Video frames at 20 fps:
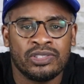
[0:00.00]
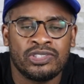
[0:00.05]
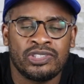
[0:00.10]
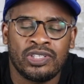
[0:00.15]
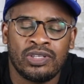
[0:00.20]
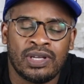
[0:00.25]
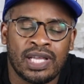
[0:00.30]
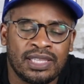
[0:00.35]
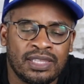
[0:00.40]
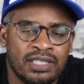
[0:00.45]

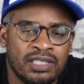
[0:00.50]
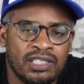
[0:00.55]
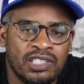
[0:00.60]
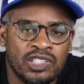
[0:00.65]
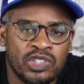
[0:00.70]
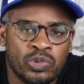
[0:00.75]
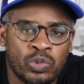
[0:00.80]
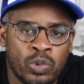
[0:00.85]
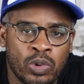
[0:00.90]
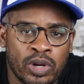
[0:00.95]
So I think
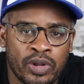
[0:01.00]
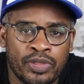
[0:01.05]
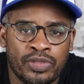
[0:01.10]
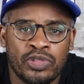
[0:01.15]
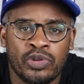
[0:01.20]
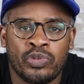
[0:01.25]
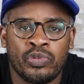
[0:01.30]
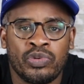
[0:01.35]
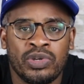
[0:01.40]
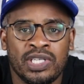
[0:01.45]
he's worth
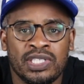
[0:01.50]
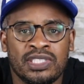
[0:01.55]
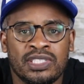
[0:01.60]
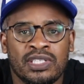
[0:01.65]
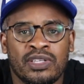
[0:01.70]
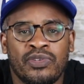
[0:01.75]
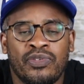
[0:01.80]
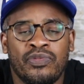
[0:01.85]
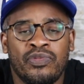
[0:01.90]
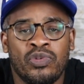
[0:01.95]
the
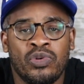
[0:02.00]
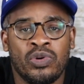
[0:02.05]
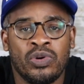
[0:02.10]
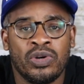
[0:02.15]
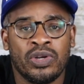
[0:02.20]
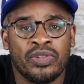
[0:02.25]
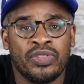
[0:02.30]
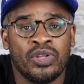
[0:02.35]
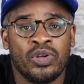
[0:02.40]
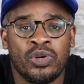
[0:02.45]
risk
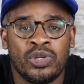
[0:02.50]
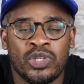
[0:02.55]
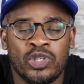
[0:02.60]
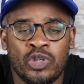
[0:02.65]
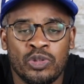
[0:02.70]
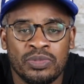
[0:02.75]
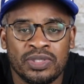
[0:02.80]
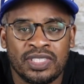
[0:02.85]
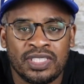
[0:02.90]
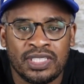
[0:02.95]
for the
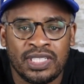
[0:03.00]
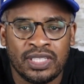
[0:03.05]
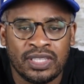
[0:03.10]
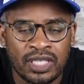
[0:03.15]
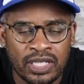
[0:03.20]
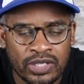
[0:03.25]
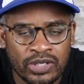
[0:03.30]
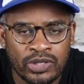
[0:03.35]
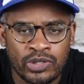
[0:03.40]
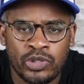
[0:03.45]
Oklahoma City Thunder,